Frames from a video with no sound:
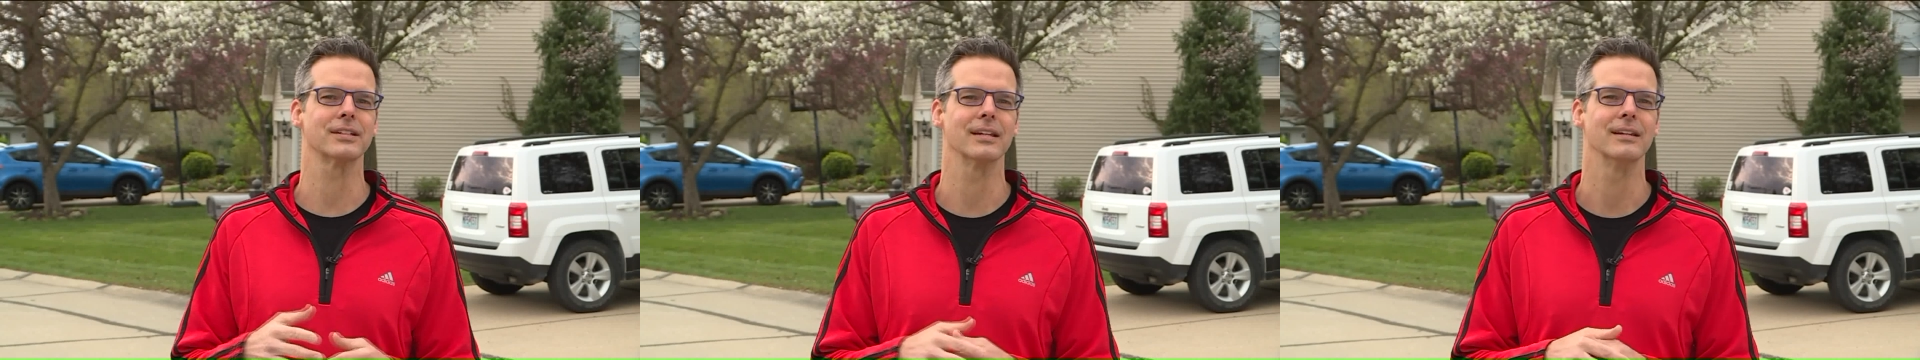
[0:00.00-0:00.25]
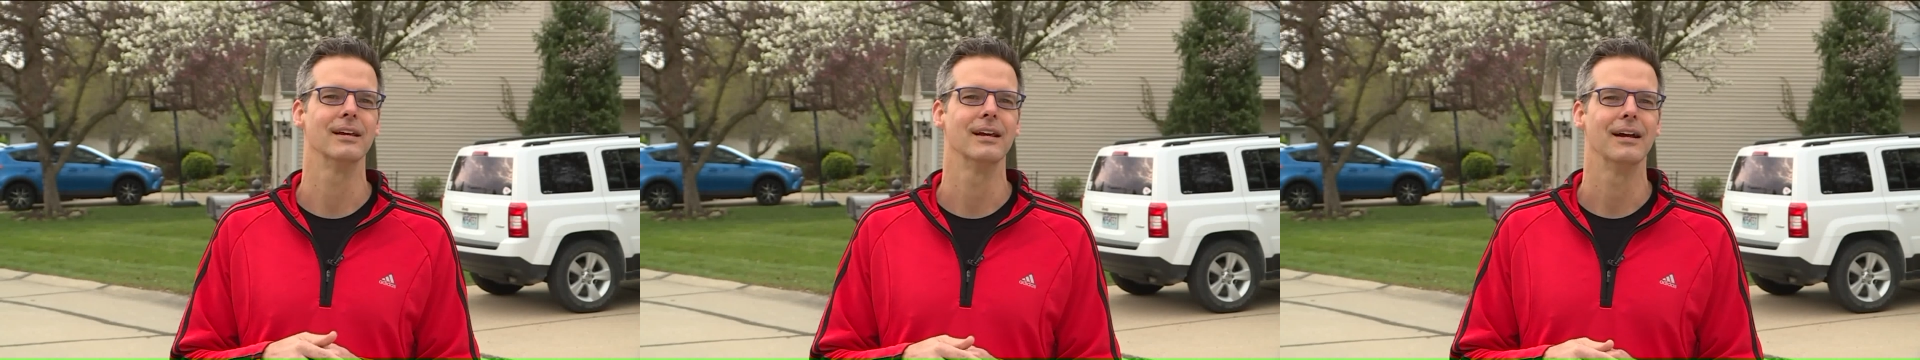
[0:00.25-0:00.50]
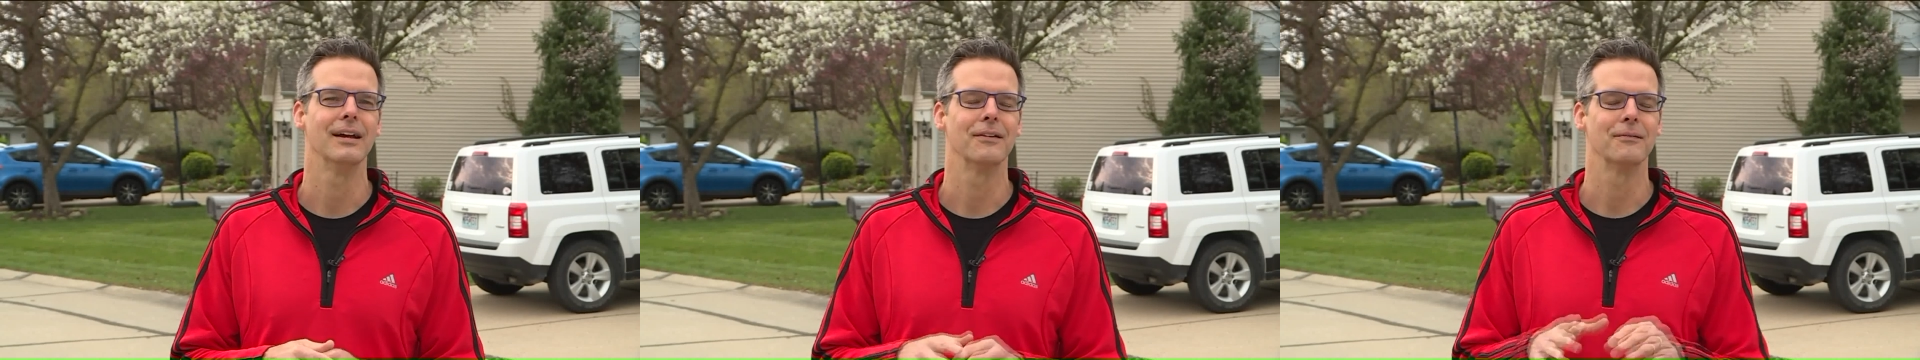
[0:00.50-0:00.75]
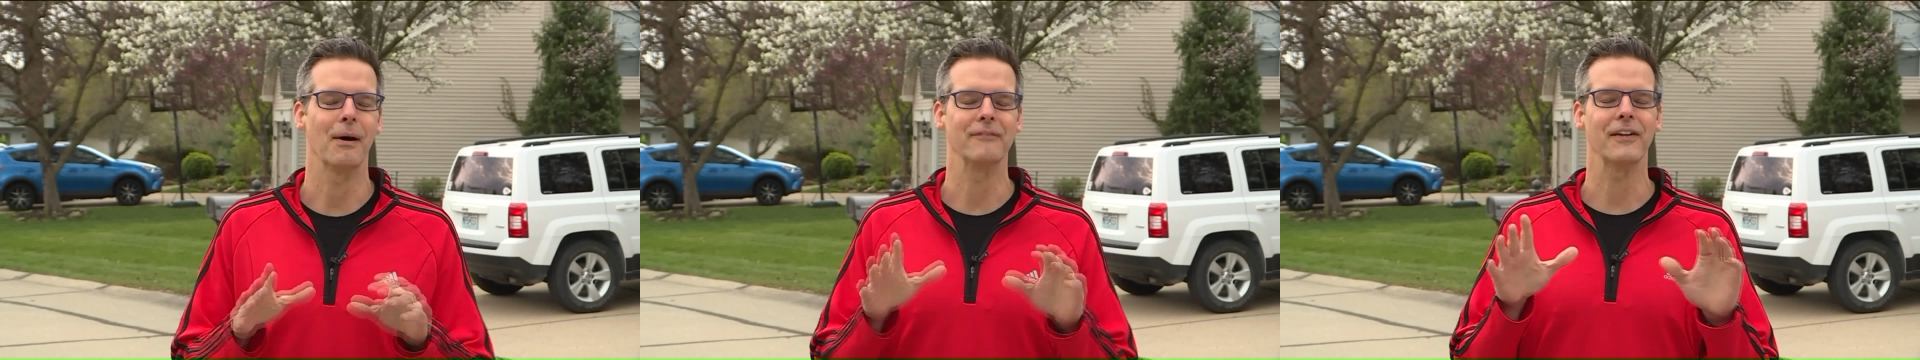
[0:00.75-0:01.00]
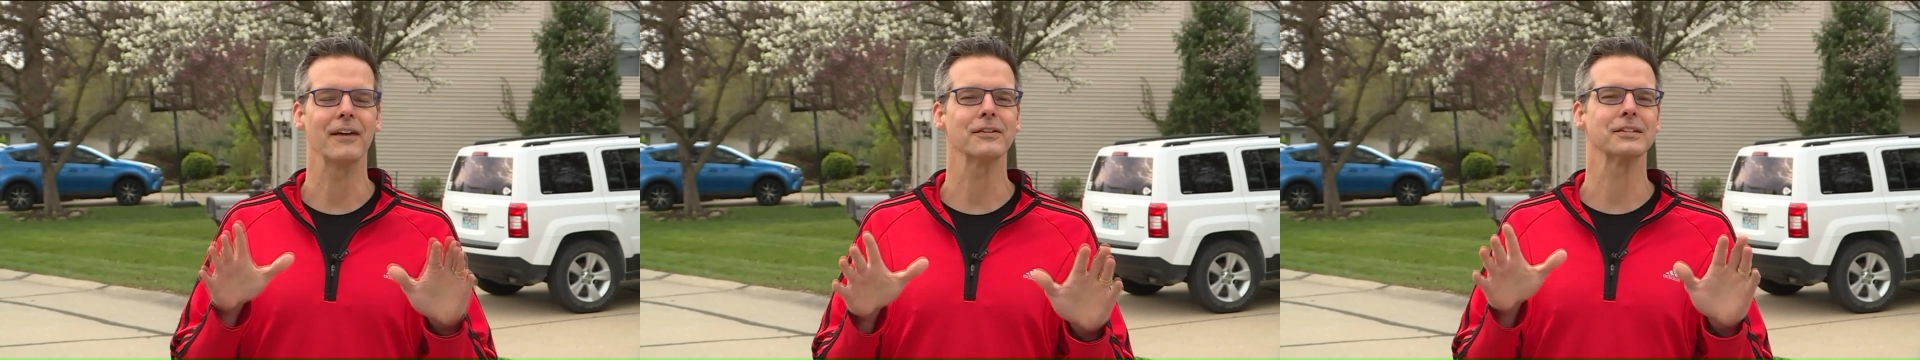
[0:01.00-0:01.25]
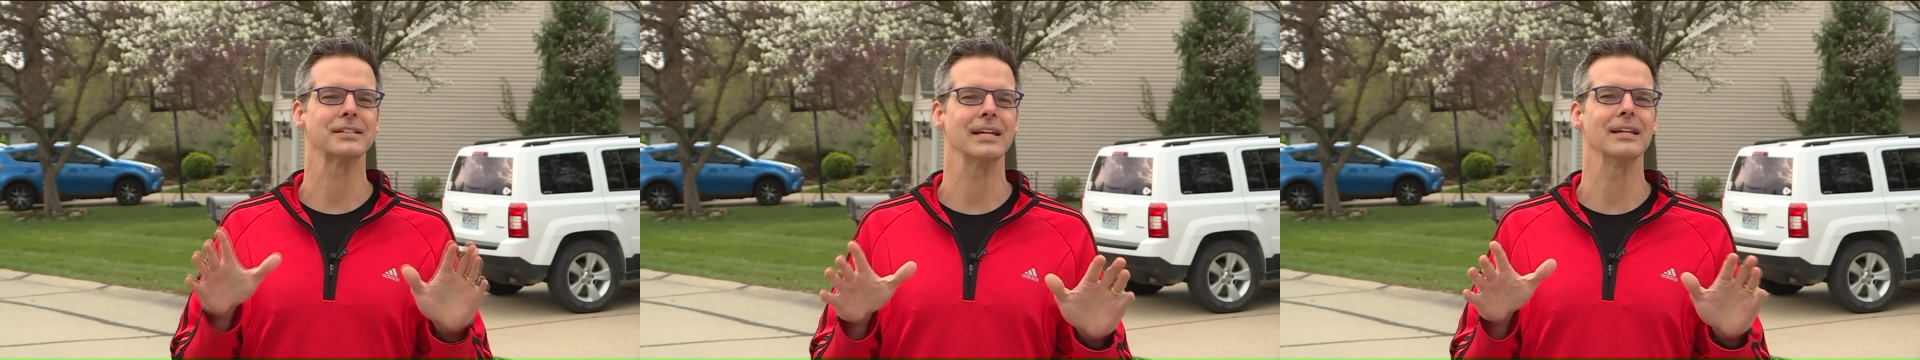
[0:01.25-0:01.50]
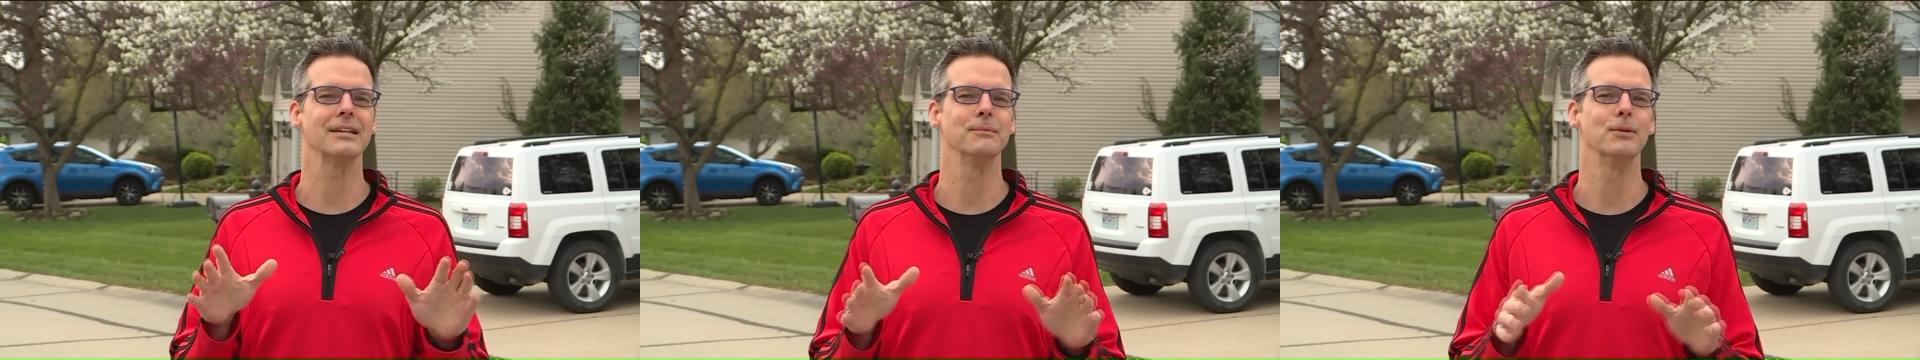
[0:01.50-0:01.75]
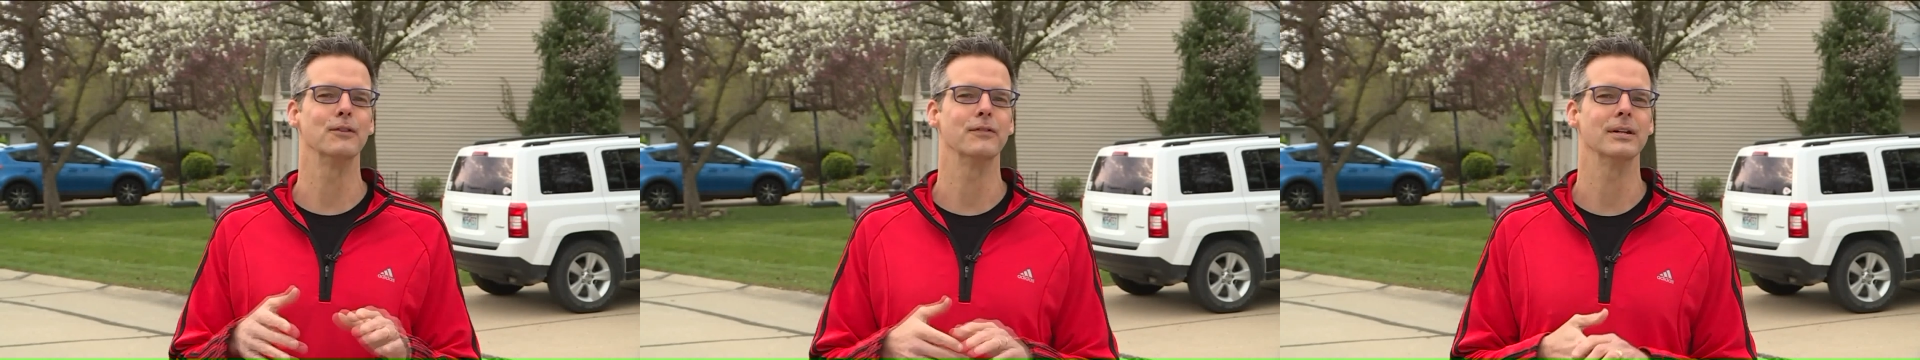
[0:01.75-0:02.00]
And my favorite scene in the
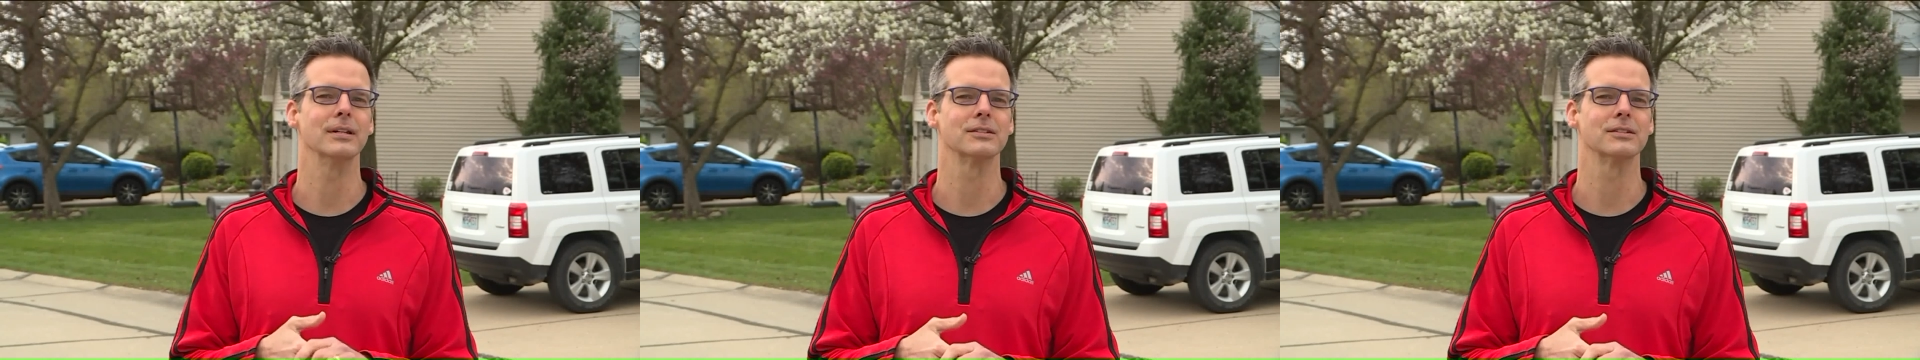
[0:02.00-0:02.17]
movie